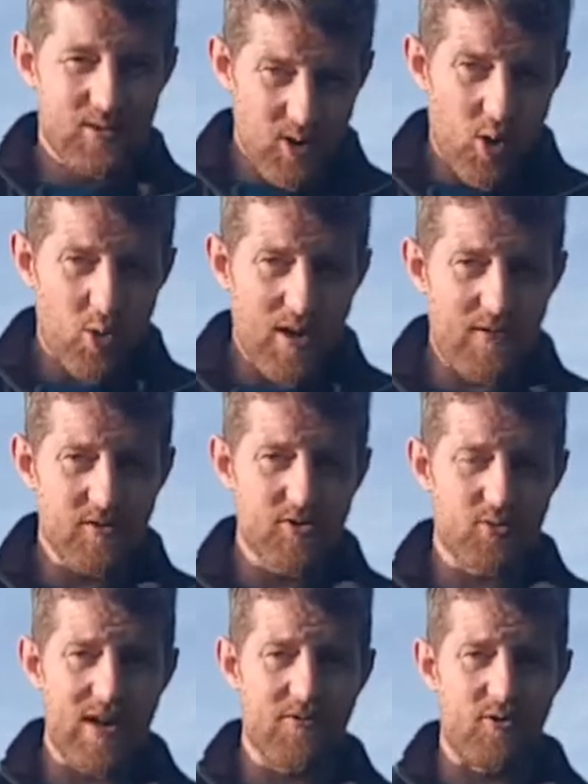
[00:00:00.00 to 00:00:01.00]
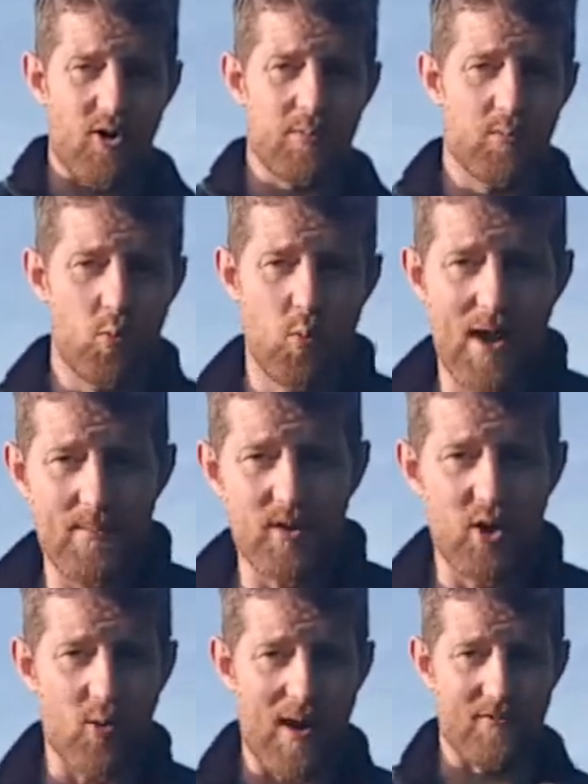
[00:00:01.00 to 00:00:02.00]
low levels of rainfall, way
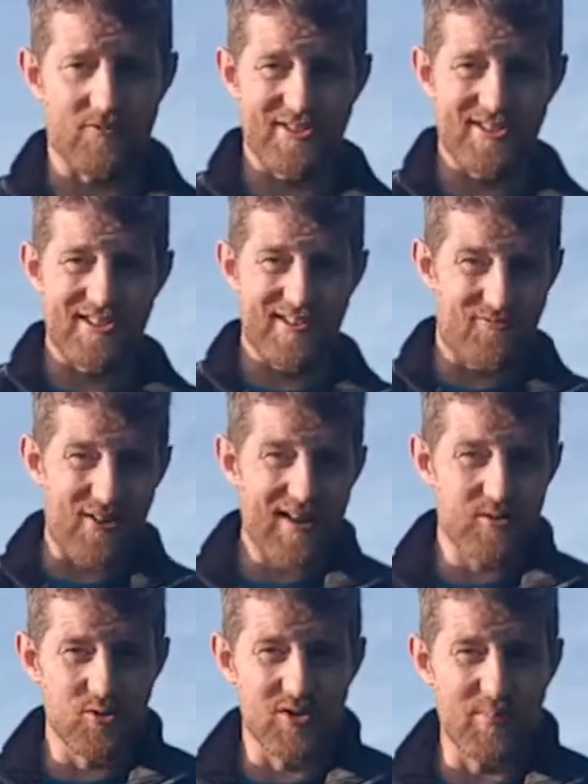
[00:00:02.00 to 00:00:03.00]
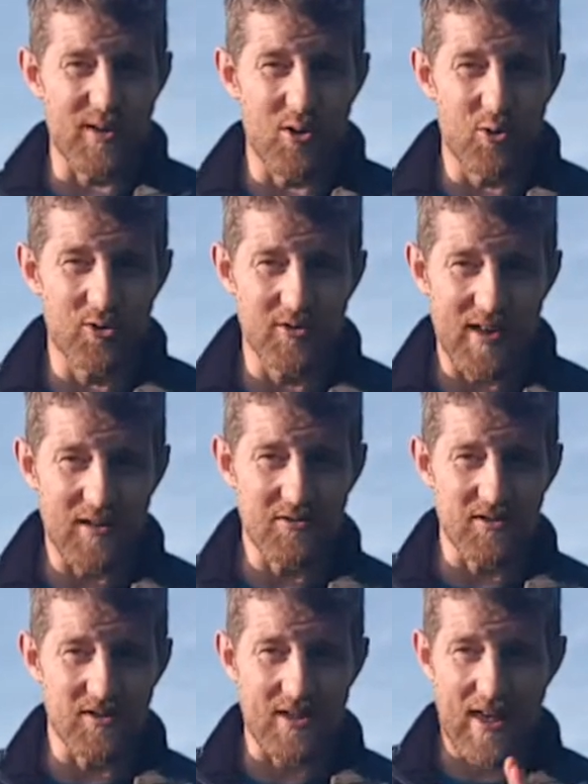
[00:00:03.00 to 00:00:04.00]
below average. In fact, it was below
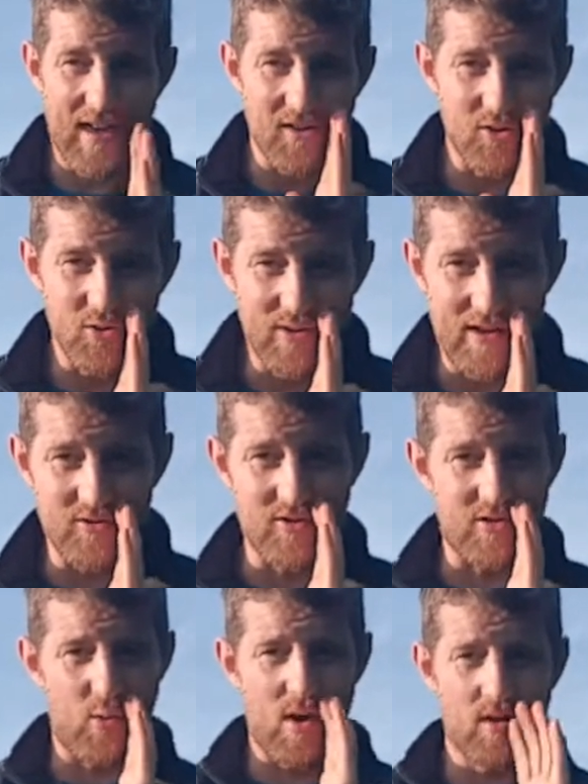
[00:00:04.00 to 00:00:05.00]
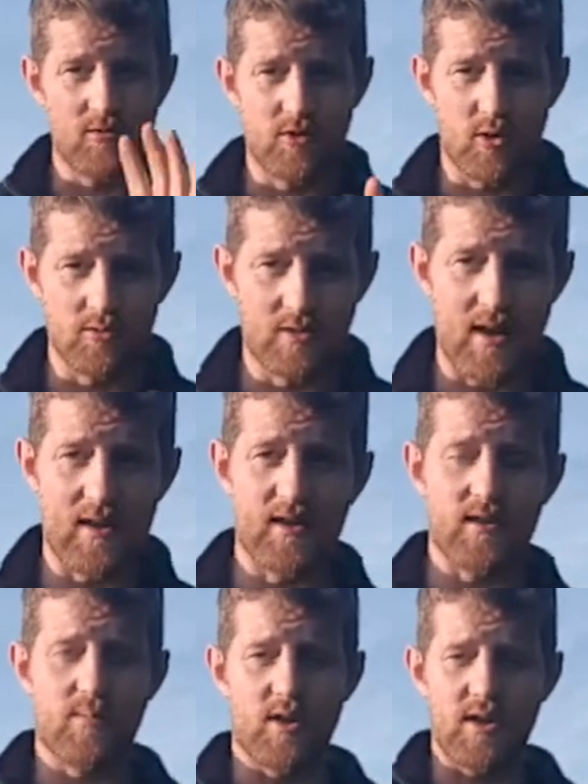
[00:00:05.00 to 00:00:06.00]
2010 and 2012, don't tell
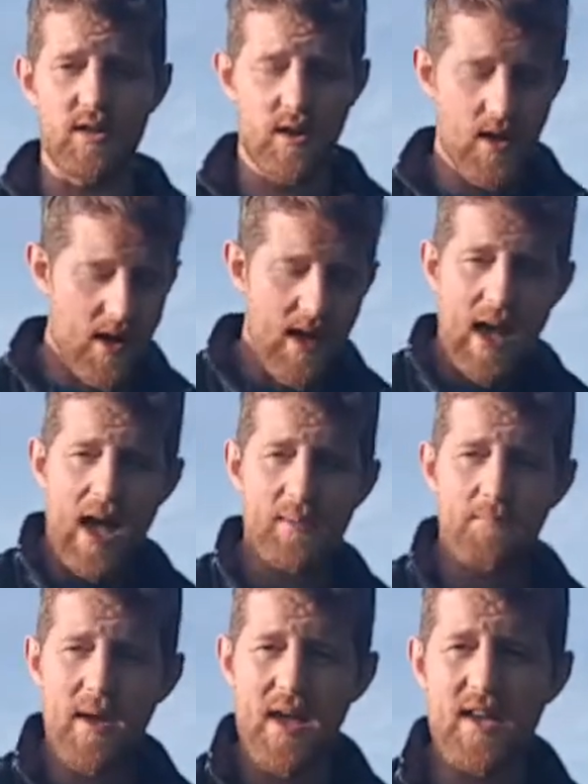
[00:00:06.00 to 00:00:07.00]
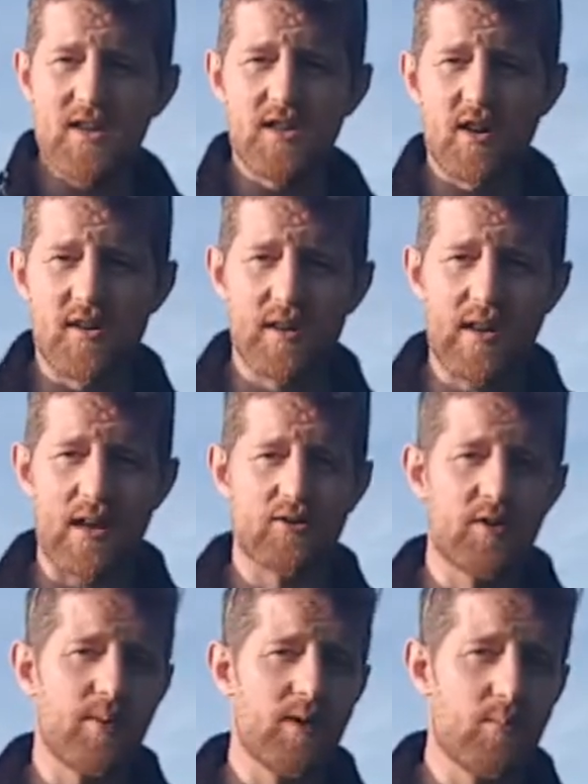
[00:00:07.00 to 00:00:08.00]
anybody. And May is turning
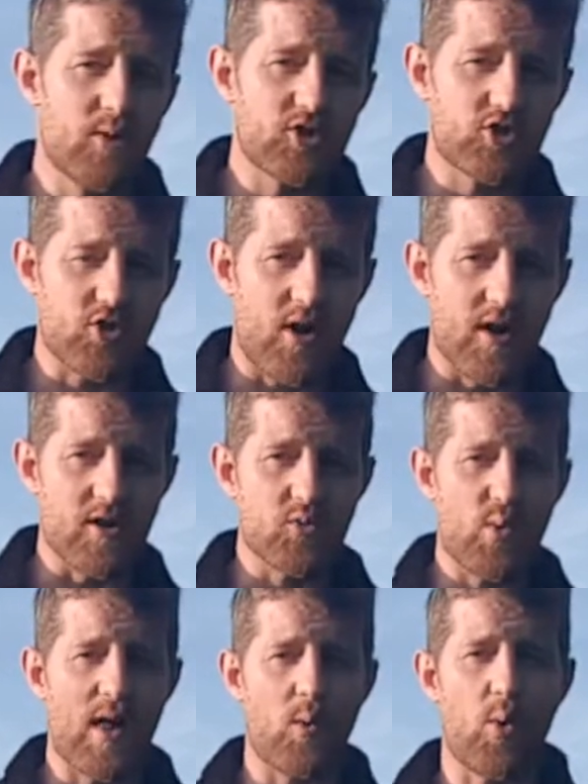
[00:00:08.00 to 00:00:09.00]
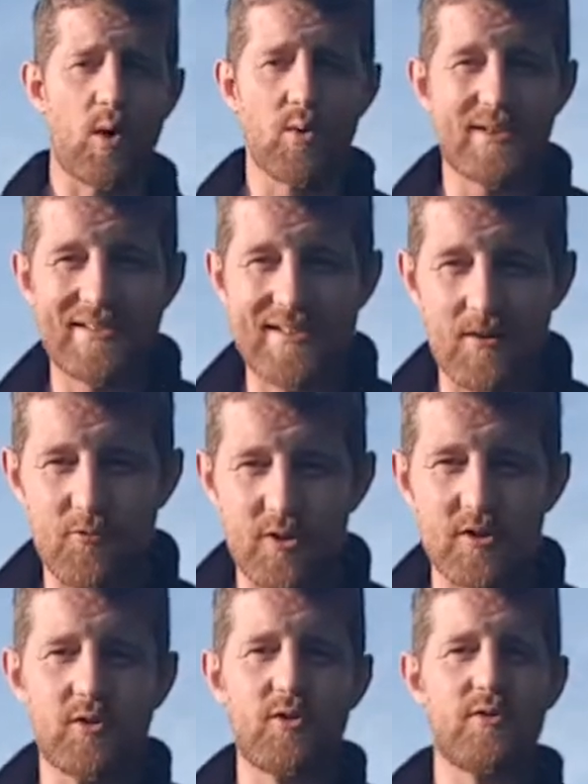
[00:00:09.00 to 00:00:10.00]
out to be much drier as well. Where we're
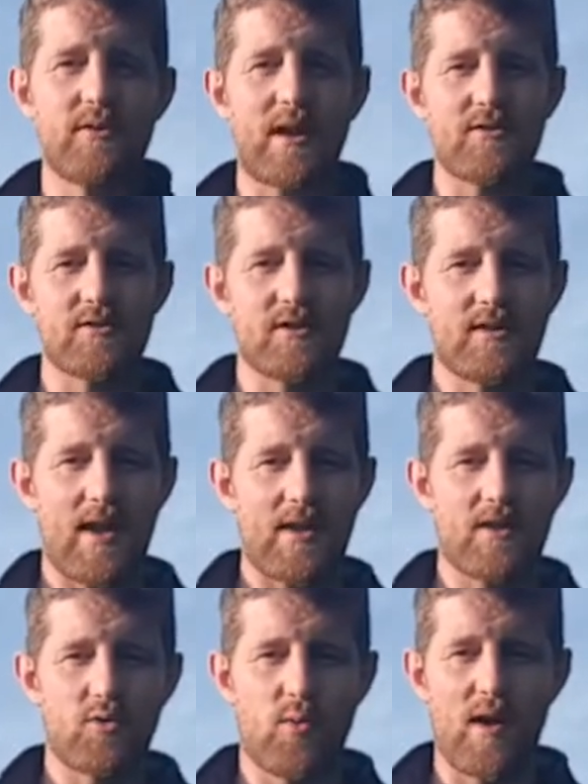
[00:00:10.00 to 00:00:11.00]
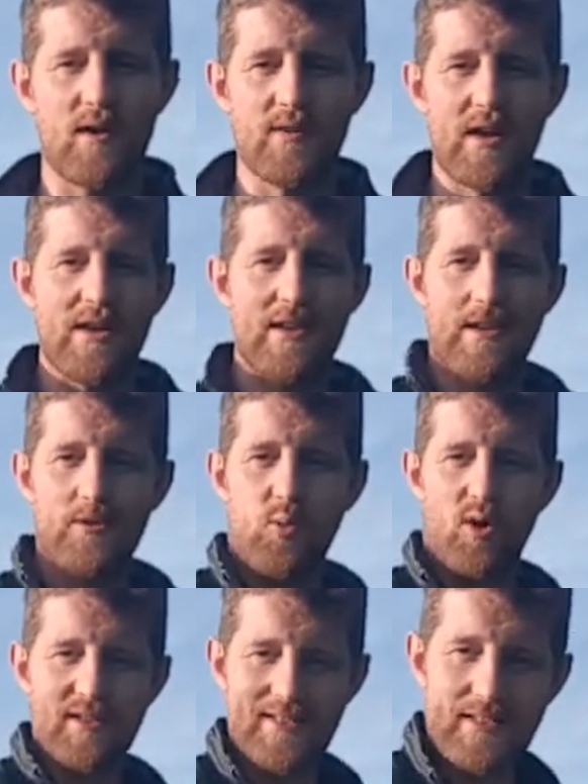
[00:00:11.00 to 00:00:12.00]
different to 2010 and 12 is
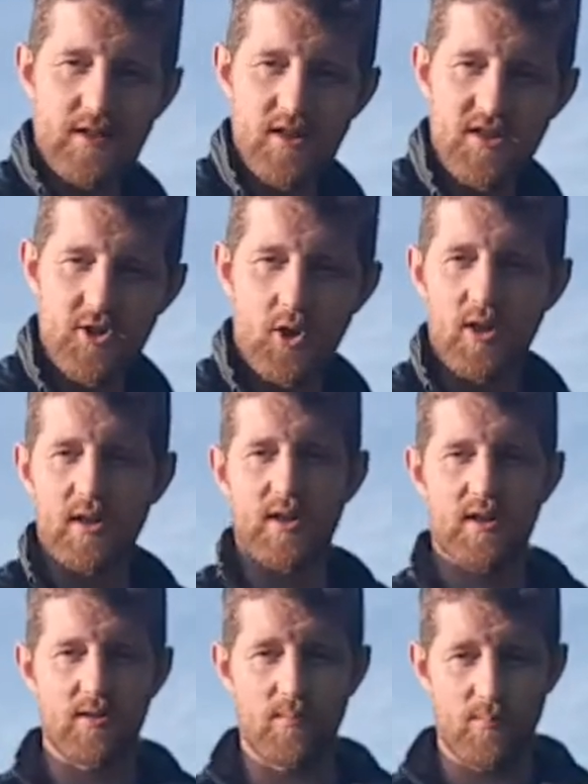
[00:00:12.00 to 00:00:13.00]
what's in the soil